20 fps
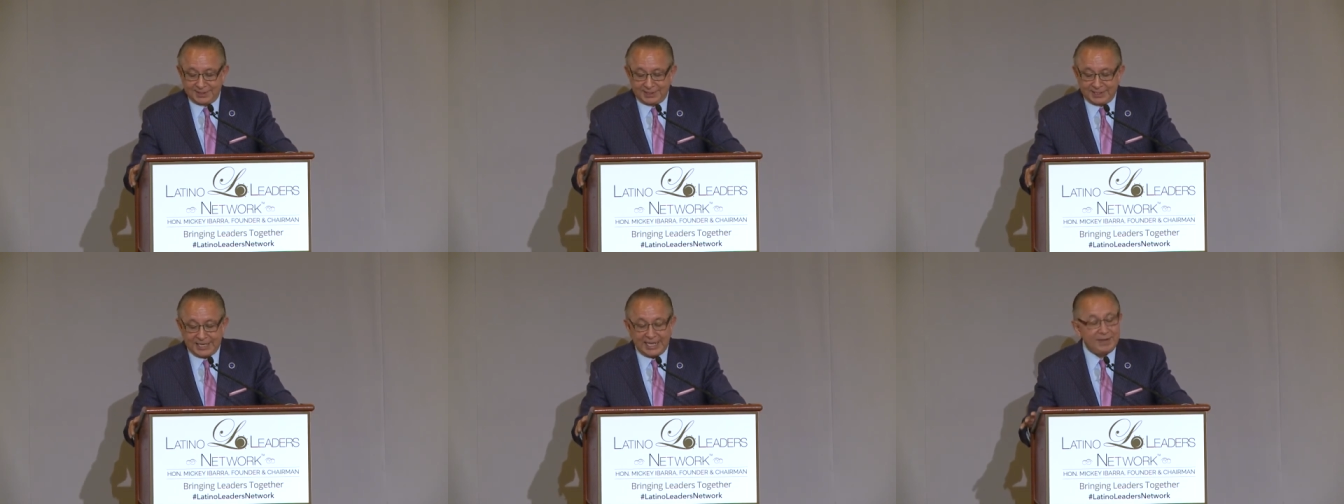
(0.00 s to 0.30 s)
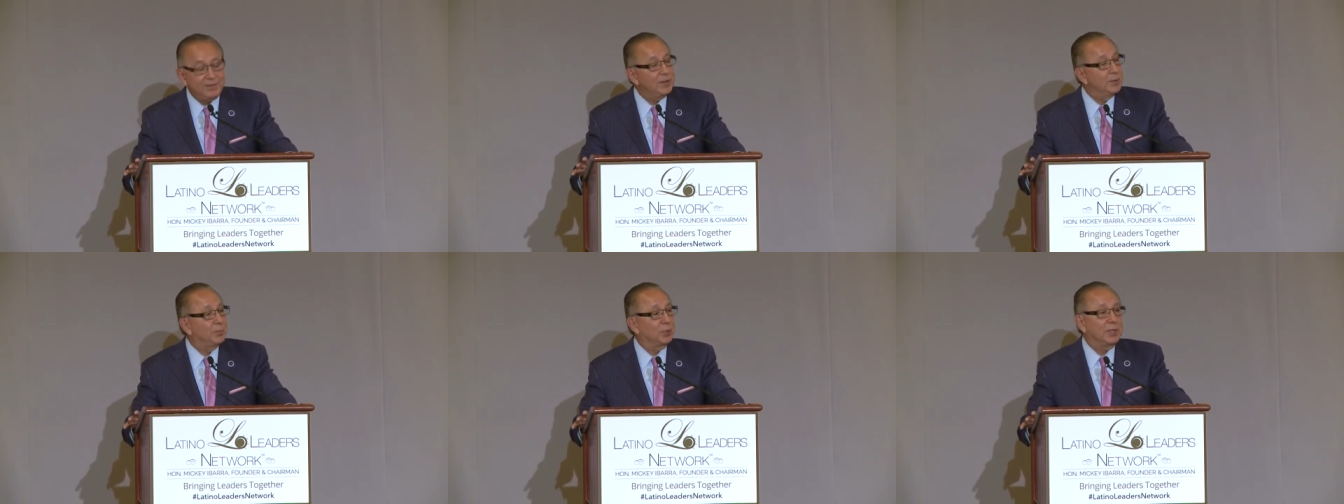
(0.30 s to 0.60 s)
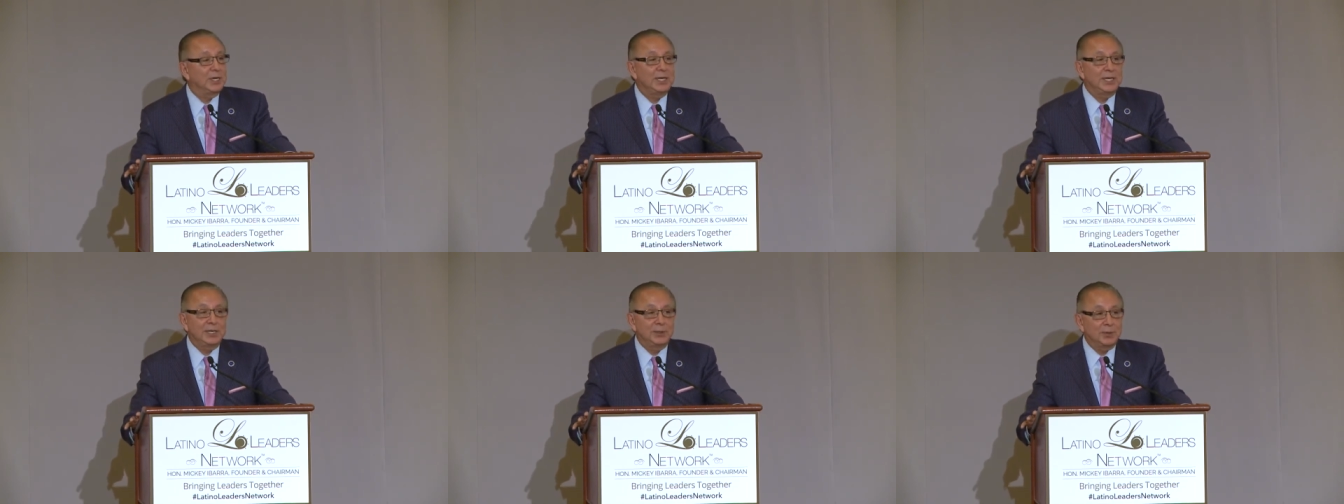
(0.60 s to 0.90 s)
David
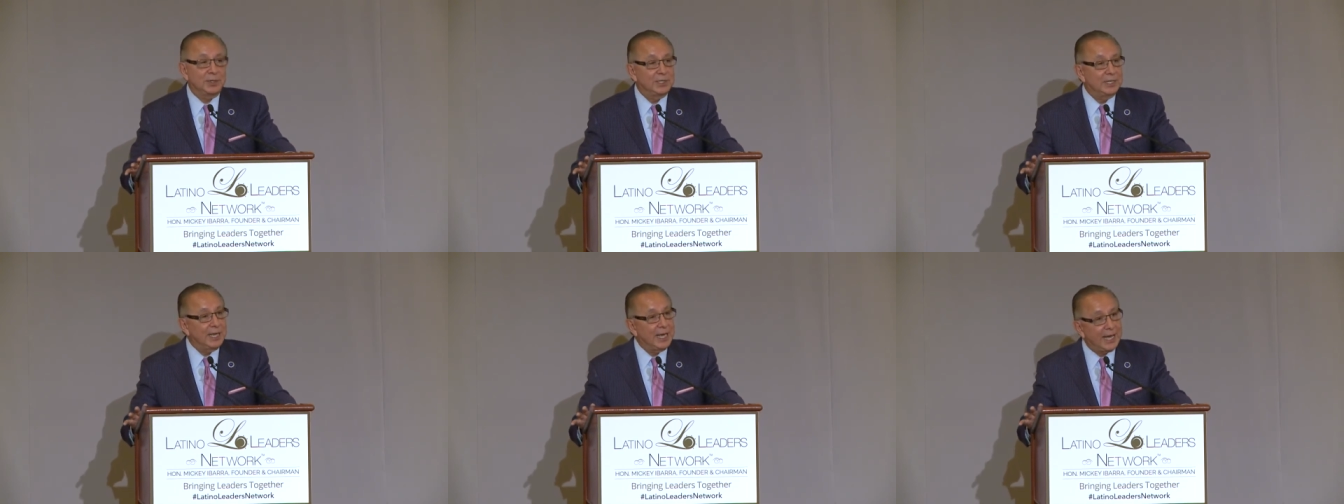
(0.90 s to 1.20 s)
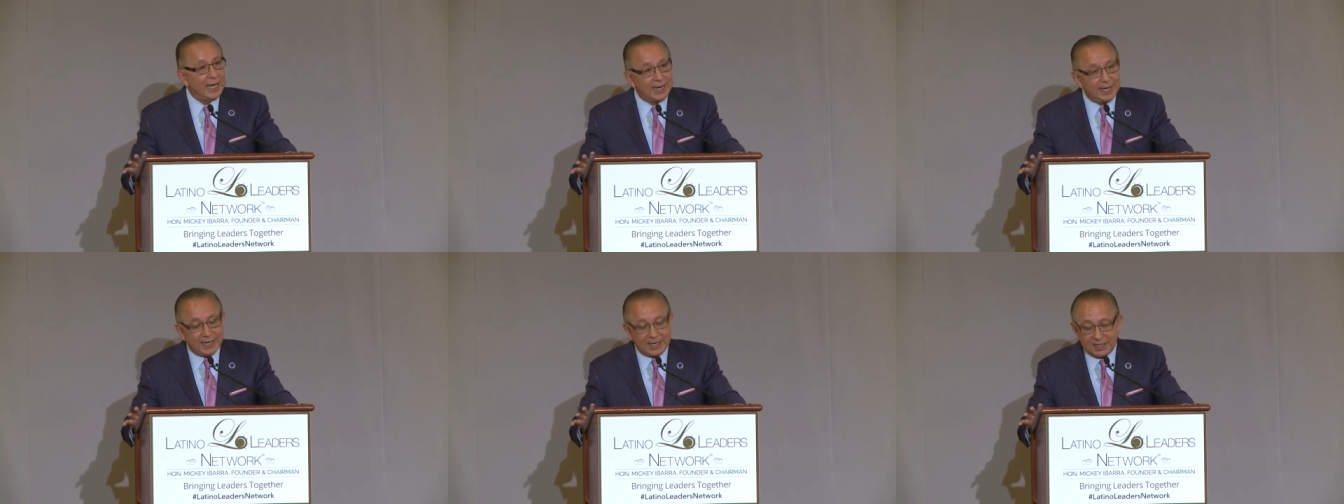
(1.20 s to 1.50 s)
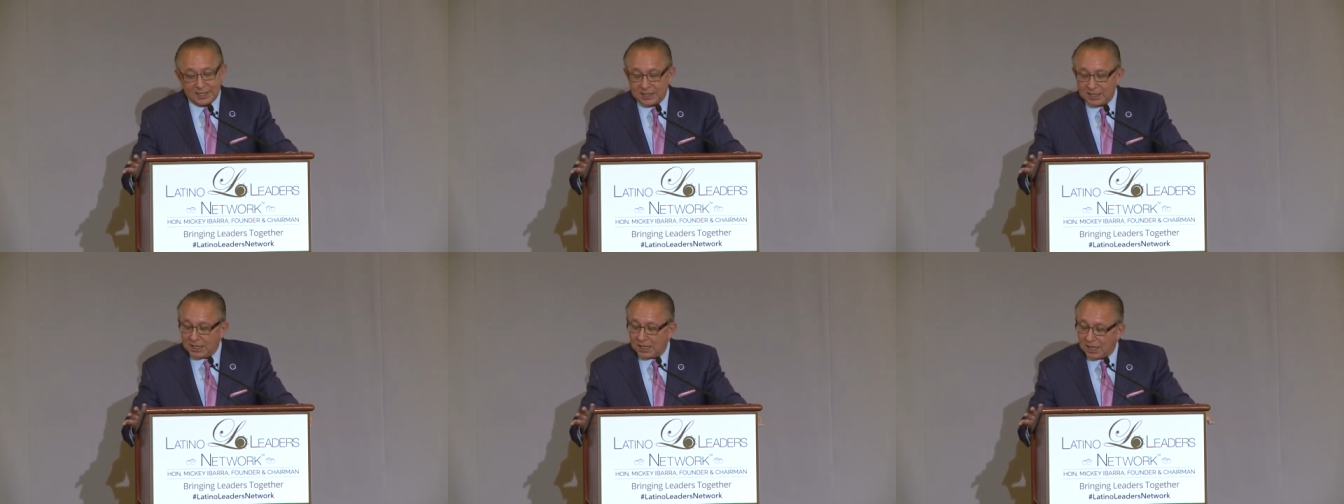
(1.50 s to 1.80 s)
pleaded with
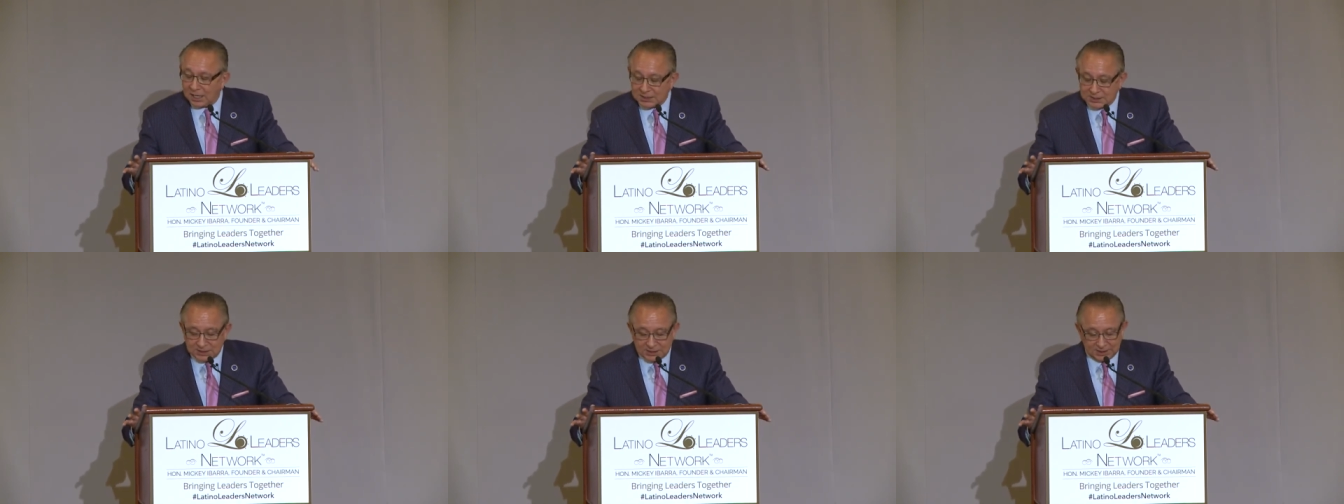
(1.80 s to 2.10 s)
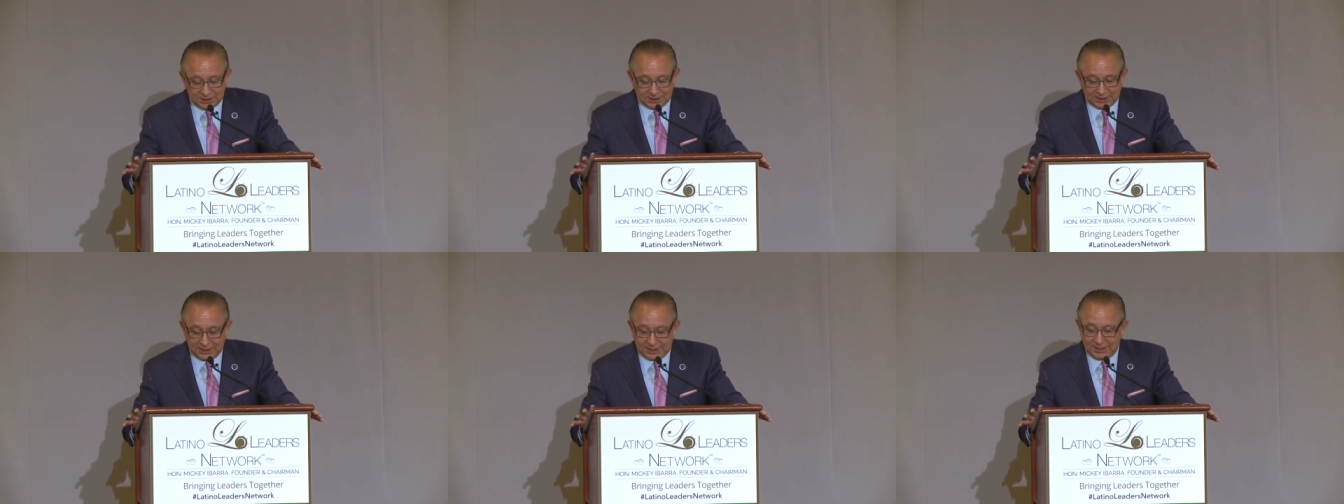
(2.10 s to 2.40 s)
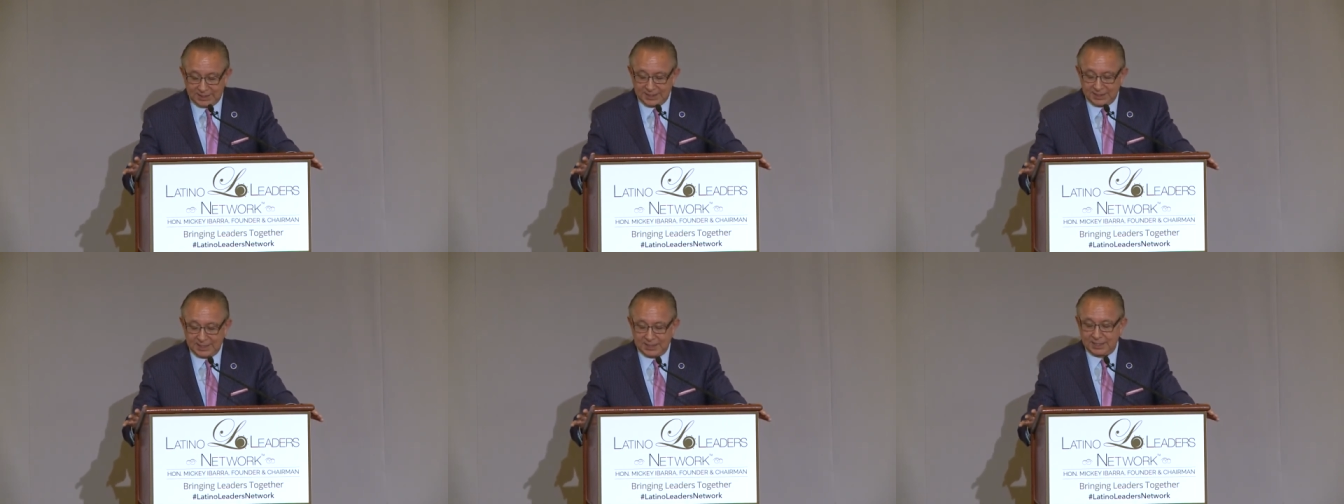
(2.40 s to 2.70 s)
dad
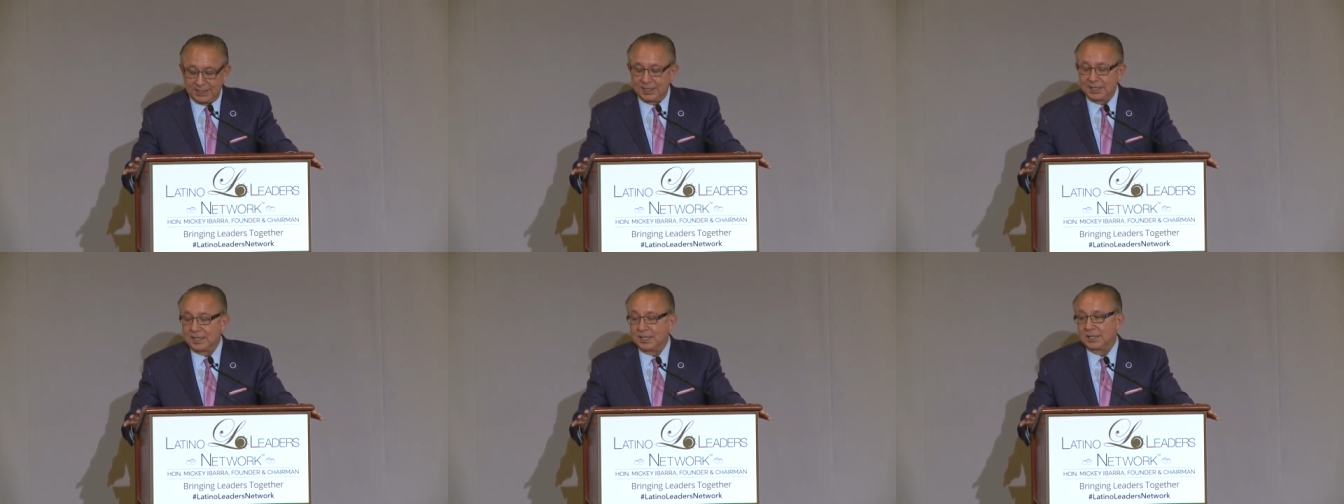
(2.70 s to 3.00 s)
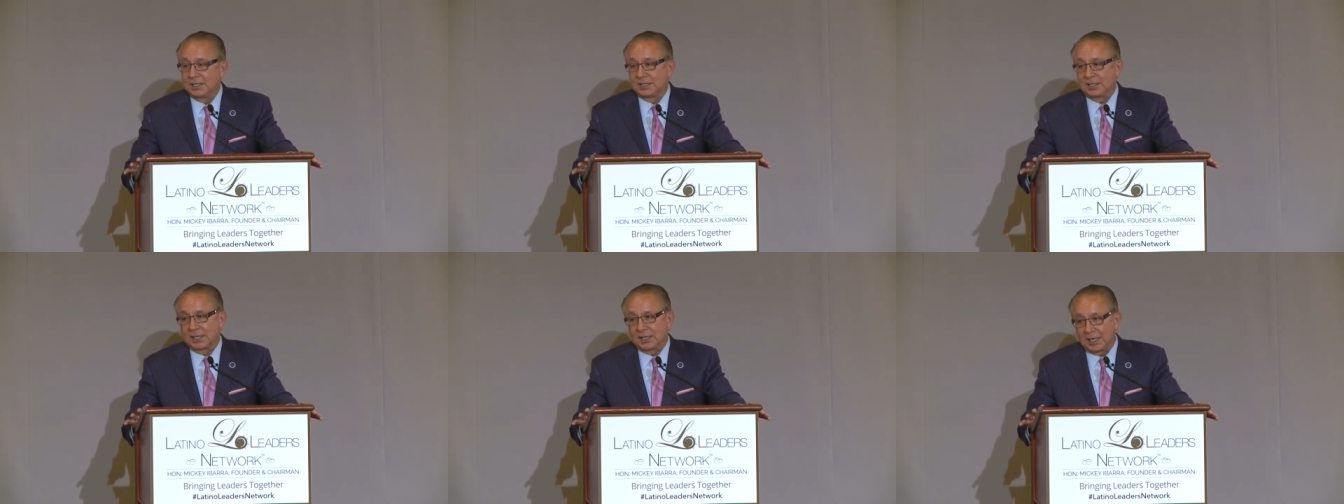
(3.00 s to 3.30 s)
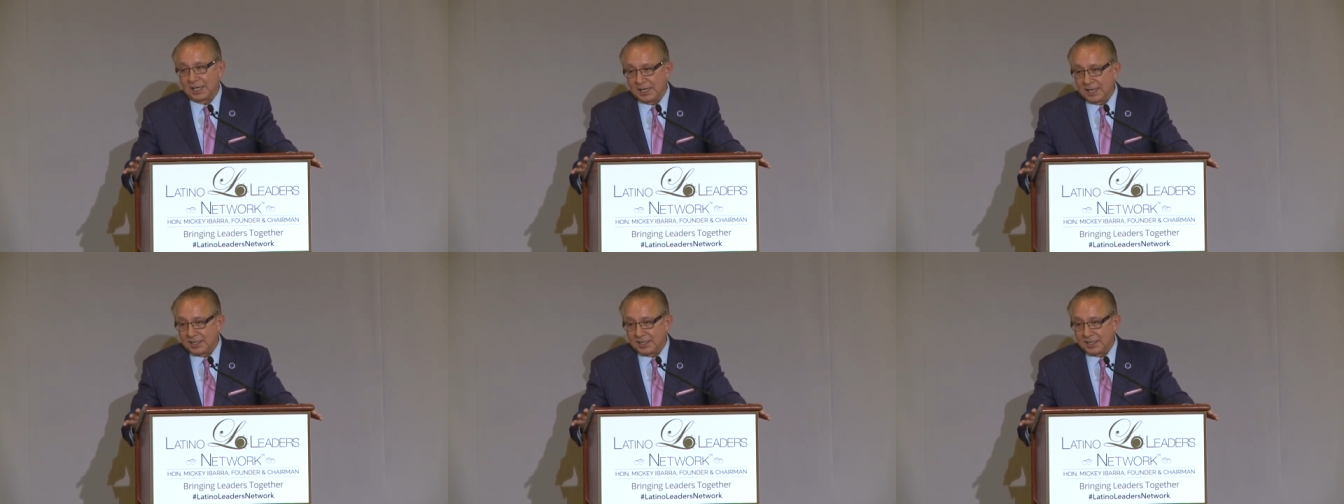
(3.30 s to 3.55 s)
constantly to let